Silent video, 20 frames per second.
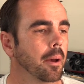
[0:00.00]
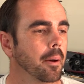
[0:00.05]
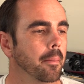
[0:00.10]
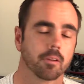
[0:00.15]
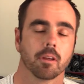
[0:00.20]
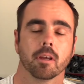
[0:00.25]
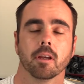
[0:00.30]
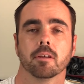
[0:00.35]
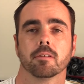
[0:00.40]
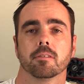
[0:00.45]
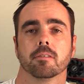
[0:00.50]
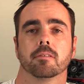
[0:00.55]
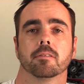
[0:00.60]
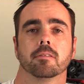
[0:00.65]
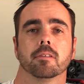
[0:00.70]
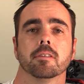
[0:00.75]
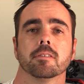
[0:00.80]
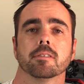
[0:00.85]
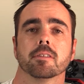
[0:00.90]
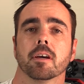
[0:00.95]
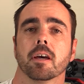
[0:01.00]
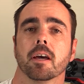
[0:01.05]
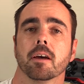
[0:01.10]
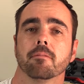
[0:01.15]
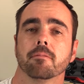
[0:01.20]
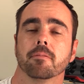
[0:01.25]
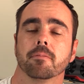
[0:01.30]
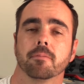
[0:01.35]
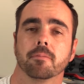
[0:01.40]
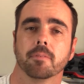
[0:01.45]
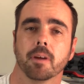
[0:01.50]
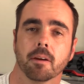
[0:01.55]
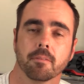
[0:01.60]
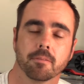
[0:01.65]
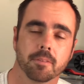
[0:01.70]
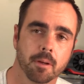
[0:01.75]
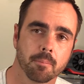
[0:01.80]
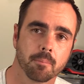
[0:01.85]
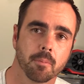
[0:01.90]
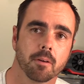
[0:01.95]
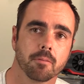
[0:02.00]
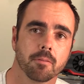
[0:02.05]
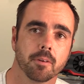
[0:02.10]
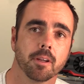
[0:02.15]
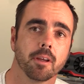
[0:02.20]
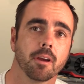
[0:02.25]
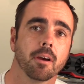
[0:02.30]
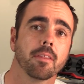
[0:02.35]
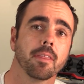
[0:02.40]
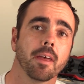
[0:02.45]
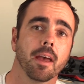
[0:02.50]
So yes, since I have done my video,